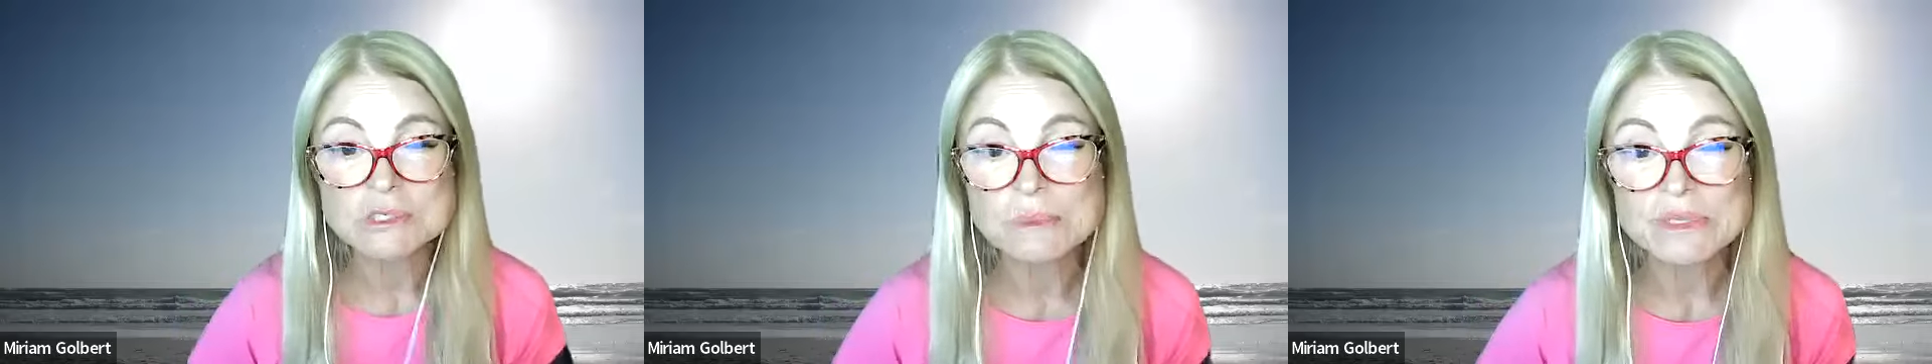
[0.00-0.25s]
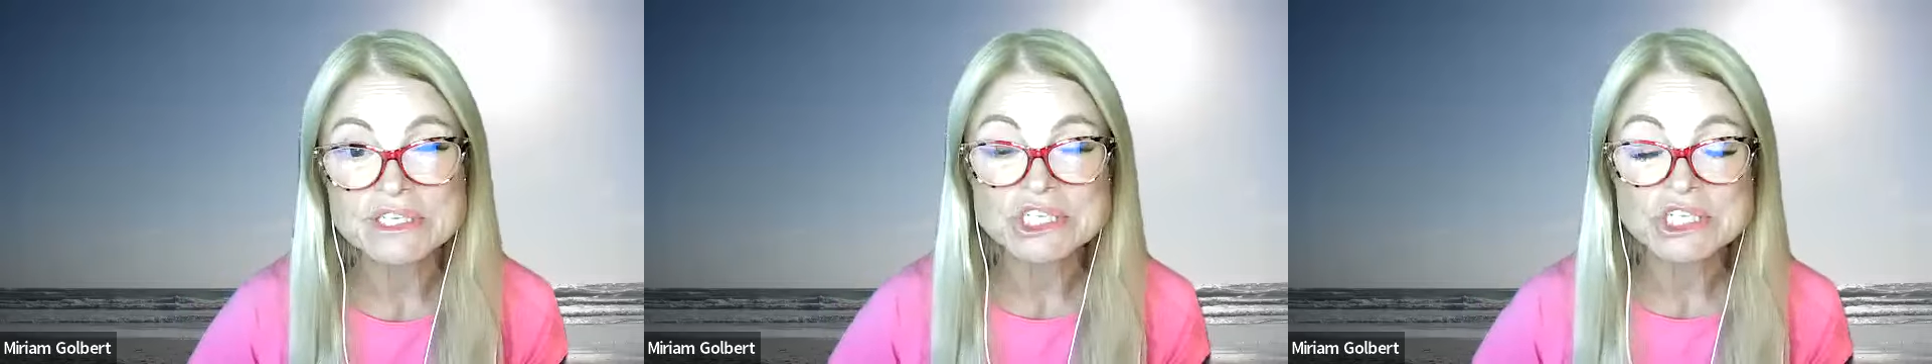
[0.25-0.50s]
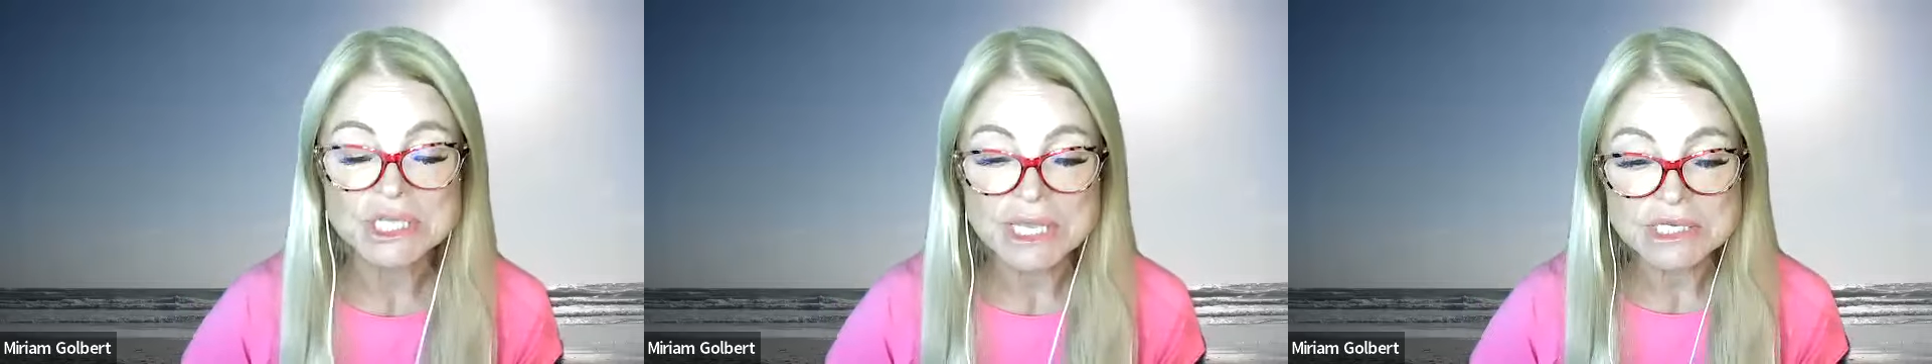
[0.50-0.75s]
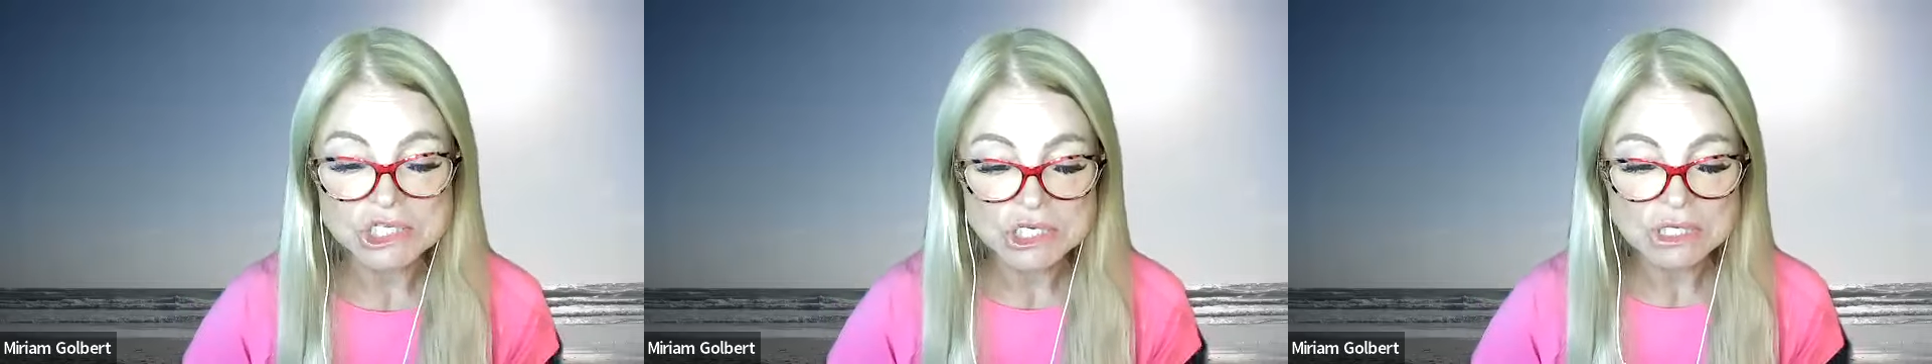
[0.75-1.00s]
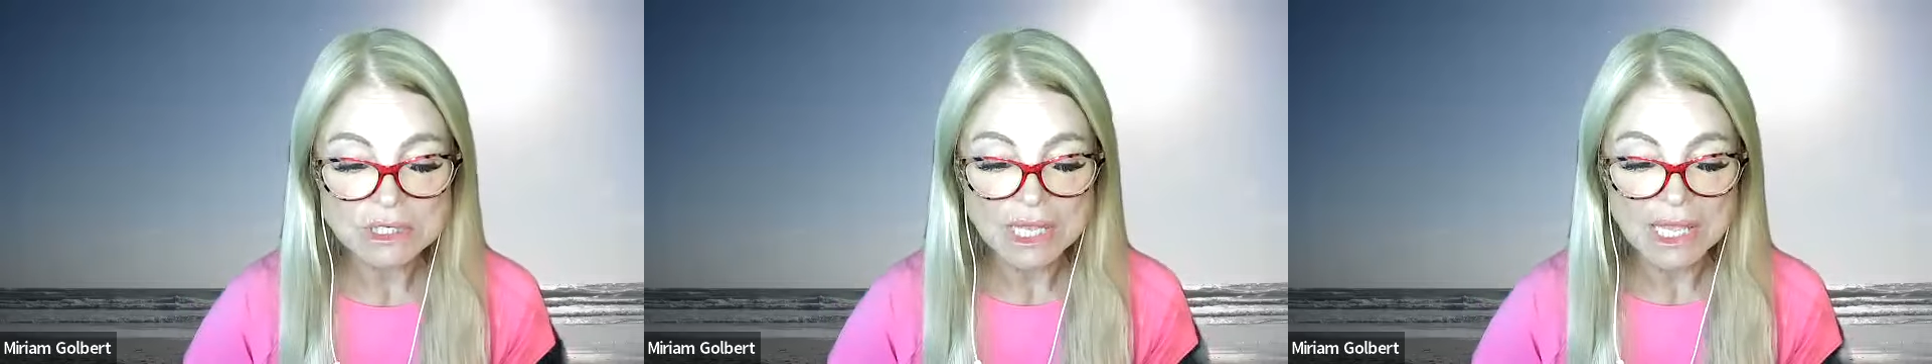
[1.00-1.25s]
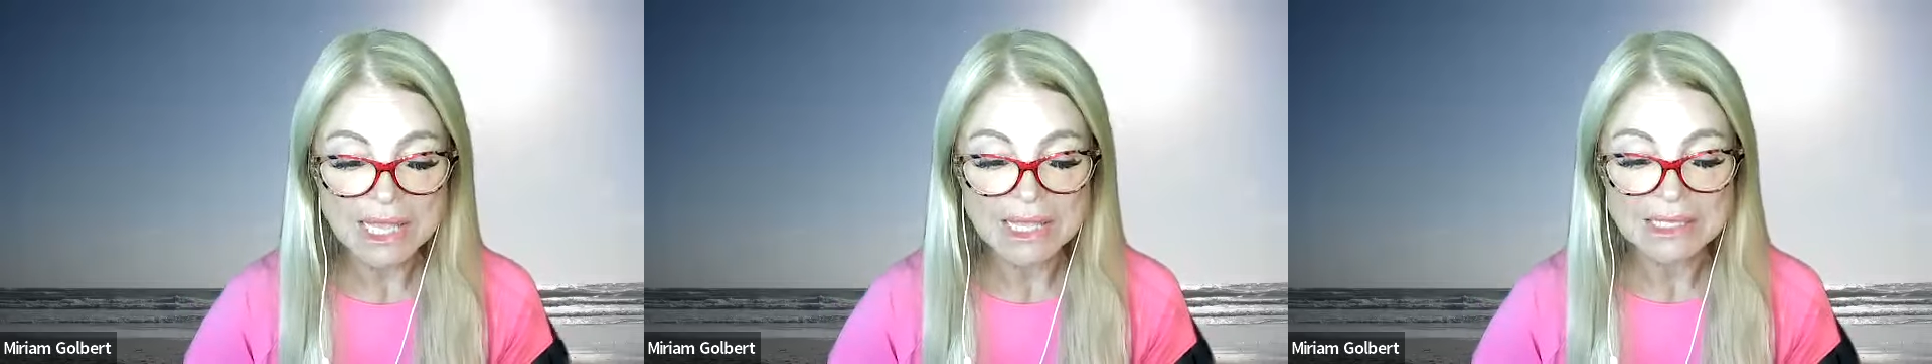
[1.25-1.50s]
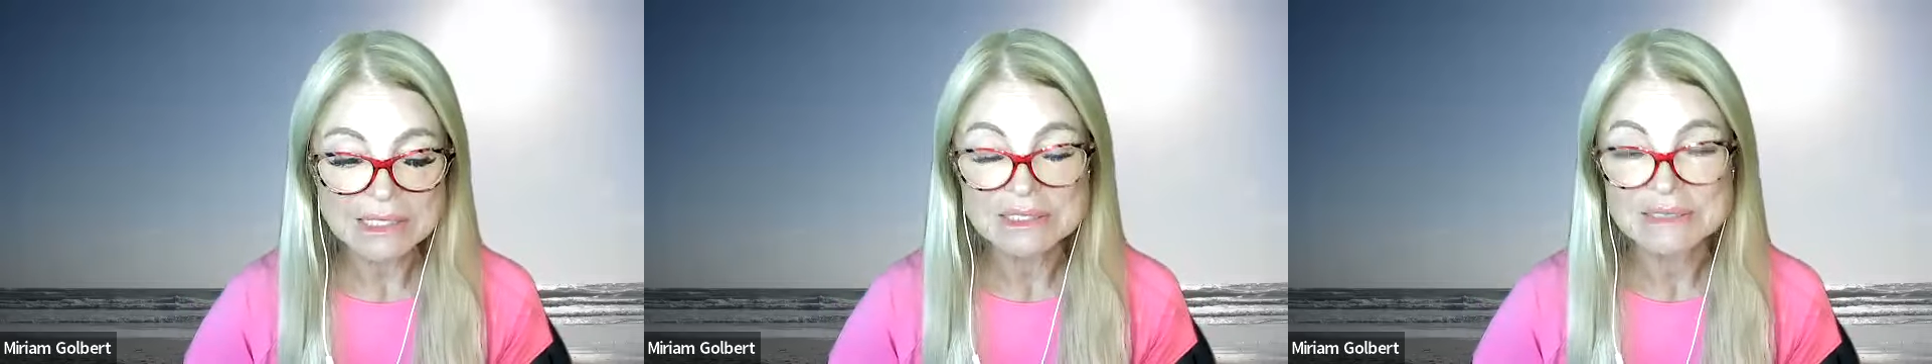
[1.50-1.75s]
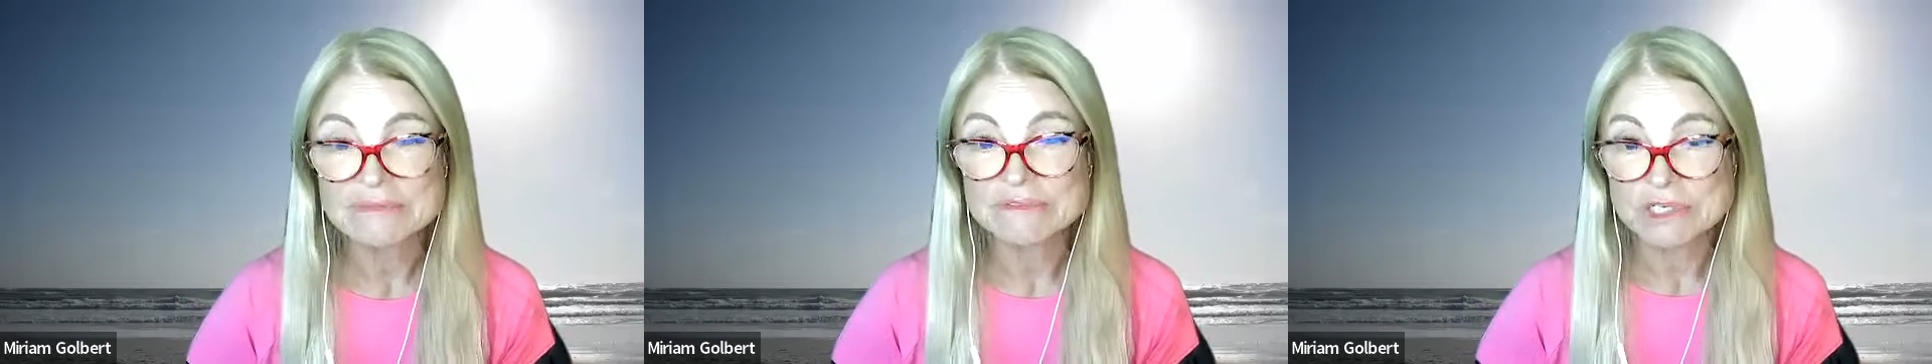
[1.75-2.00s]
speciation and
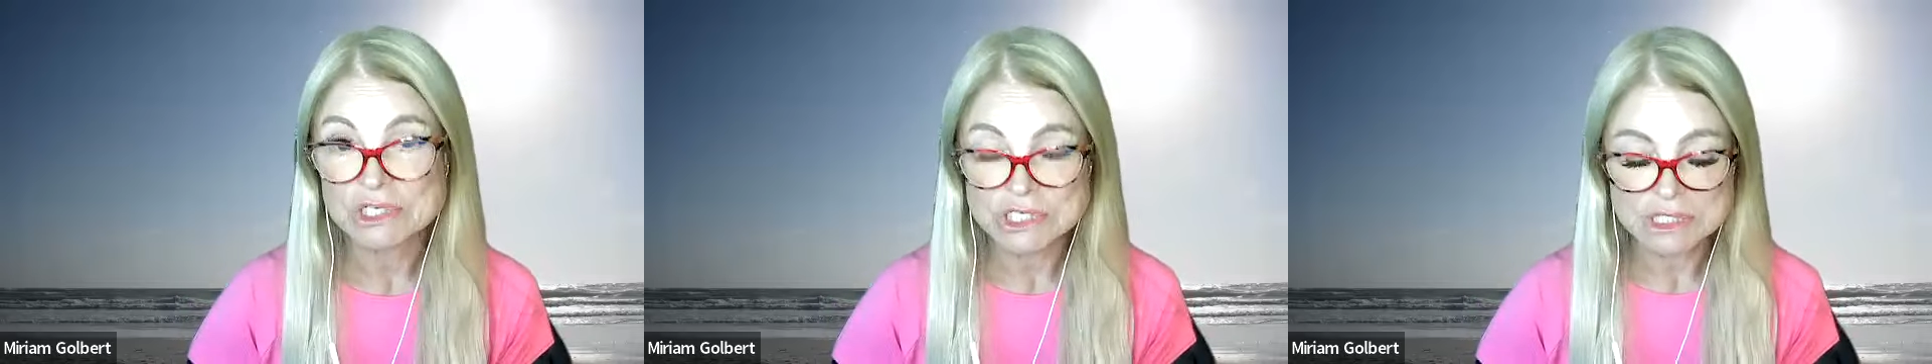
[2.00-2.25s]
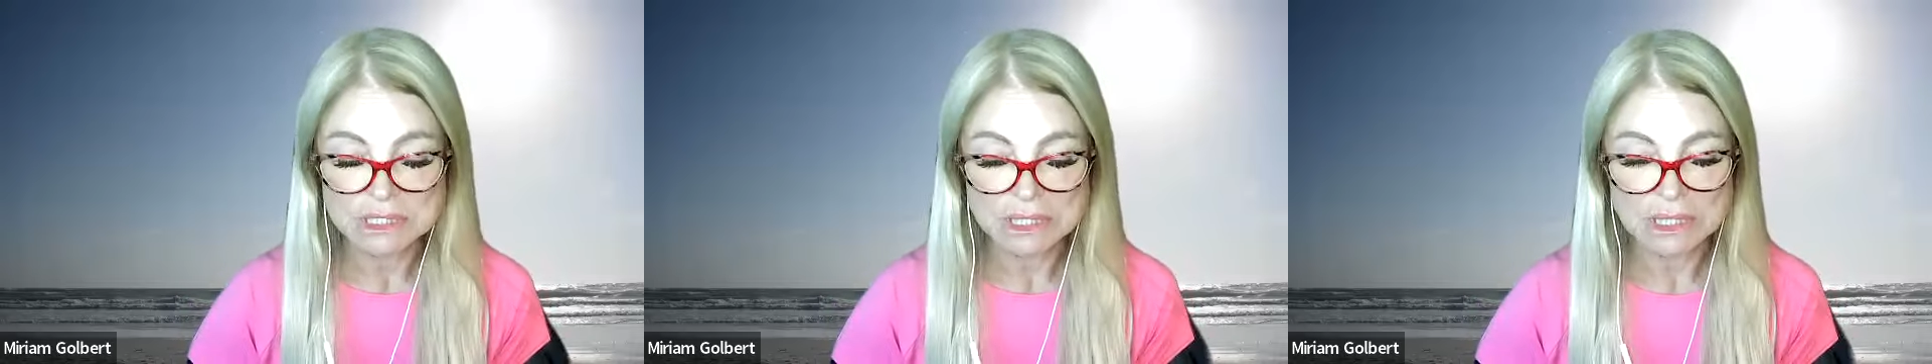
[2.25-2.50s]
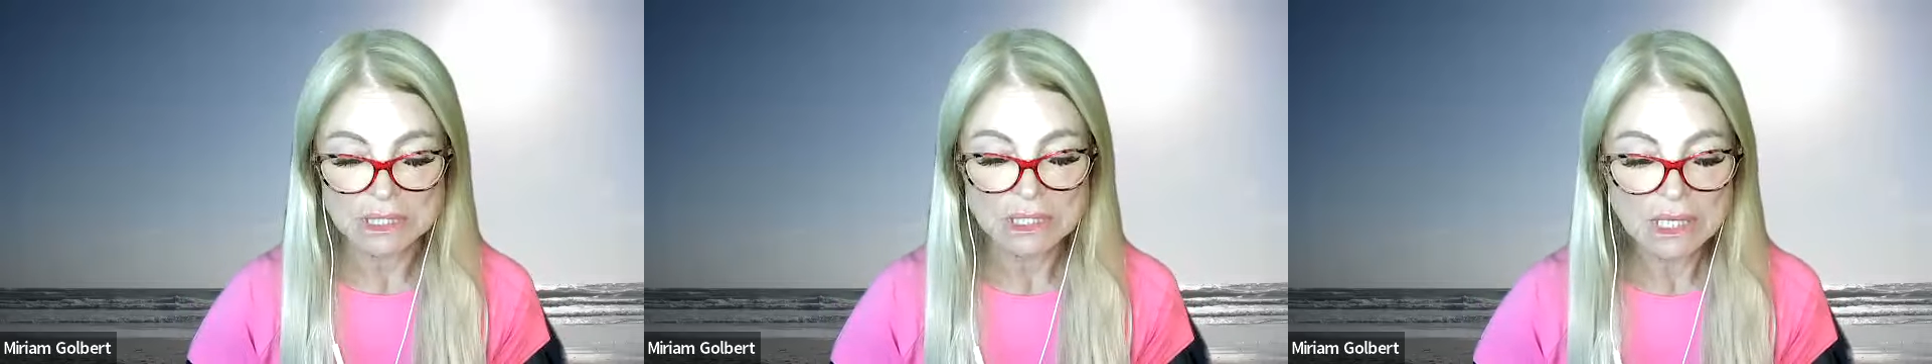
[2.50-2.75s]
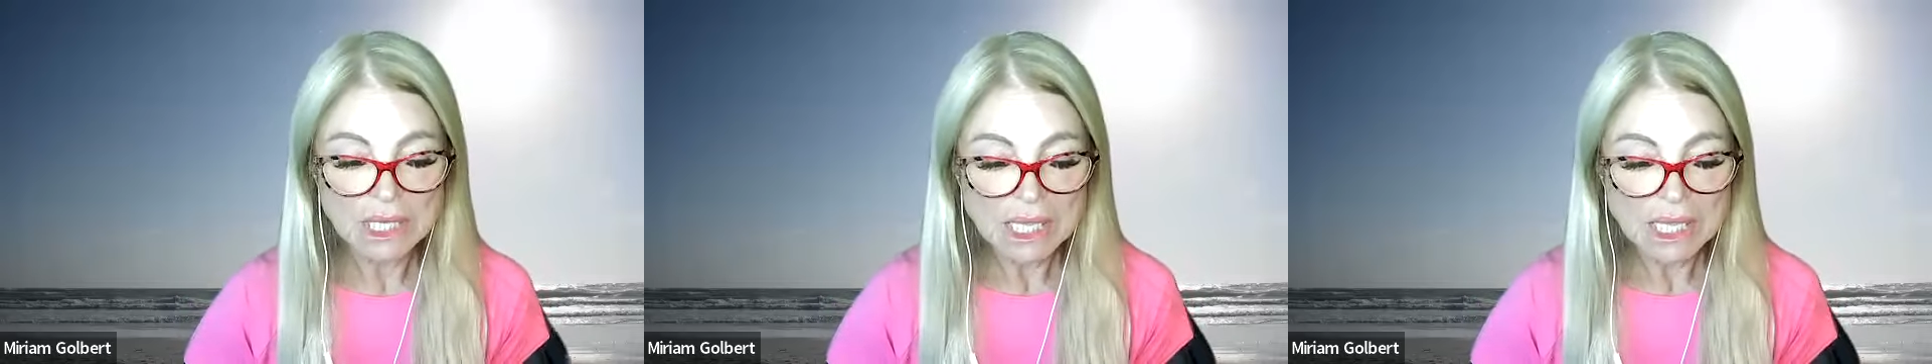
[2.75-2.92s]
diversity